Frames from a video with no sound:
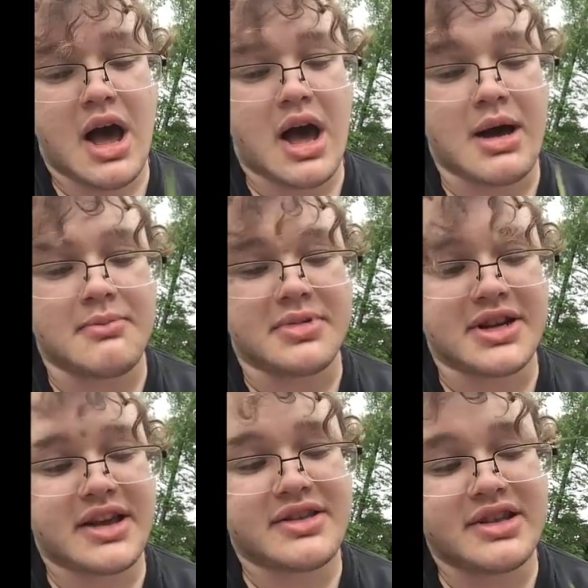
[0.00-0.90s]
But
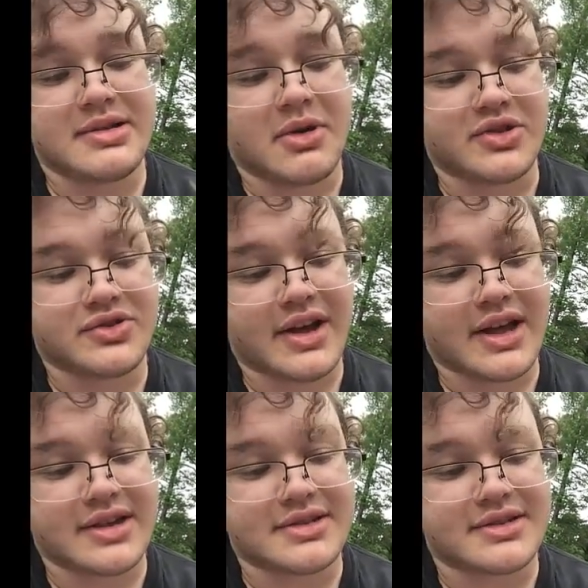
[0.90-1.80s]
Dicanthelium also
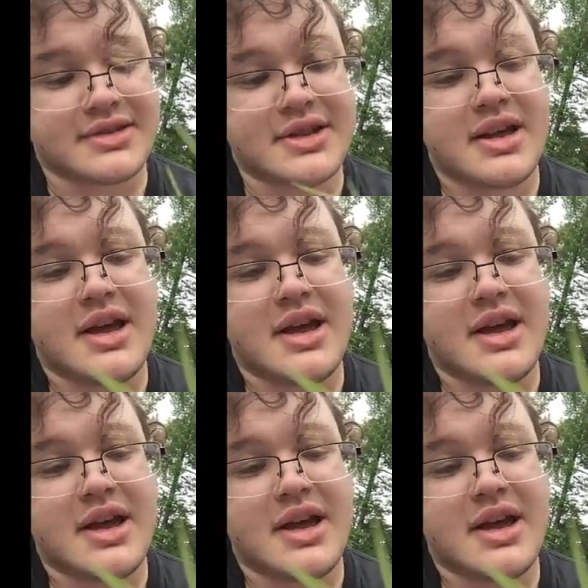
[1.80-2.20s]
has